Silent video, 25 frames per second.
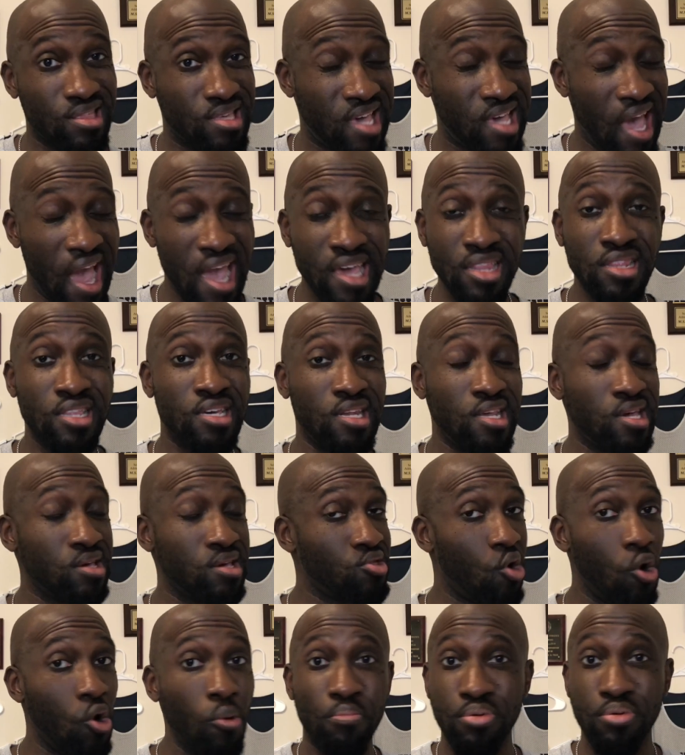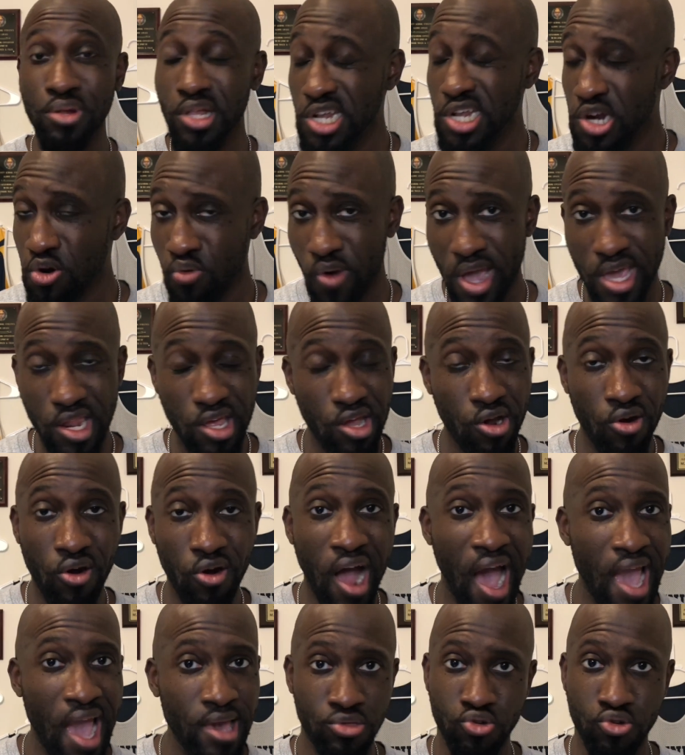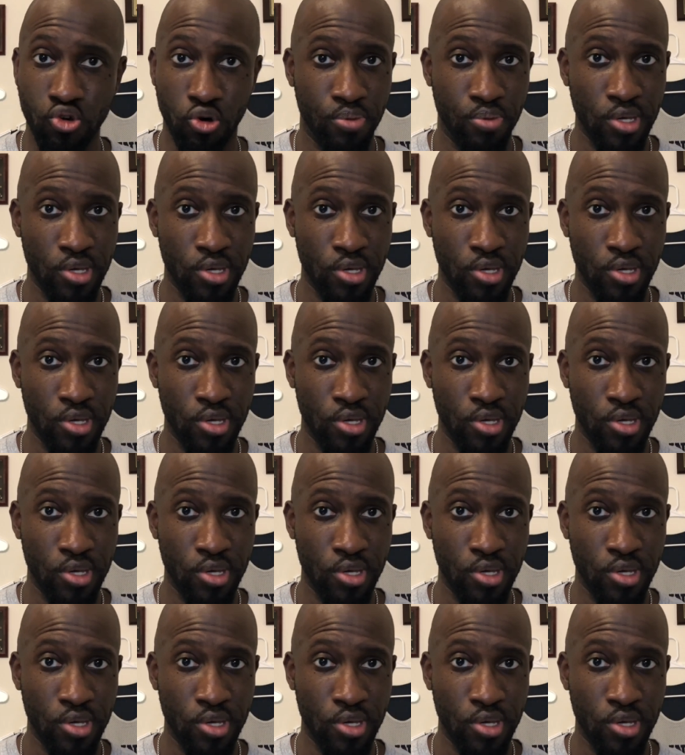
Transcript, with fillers: Katelyn is obliterating her high school